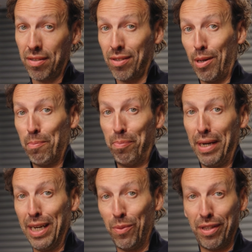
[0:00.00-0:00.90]
So I'm
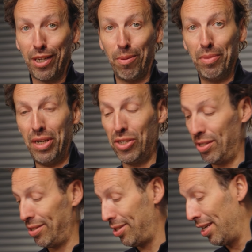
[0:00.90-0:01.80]
playing with the
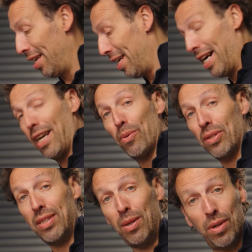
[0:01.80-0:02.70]
combinations and I will
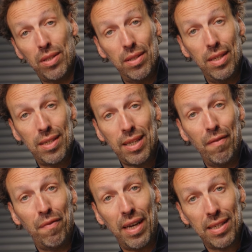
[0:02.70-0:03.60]
see what this
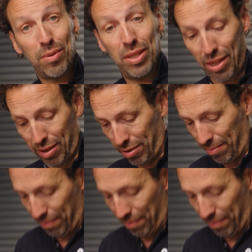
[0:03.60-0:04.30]
gives as a result.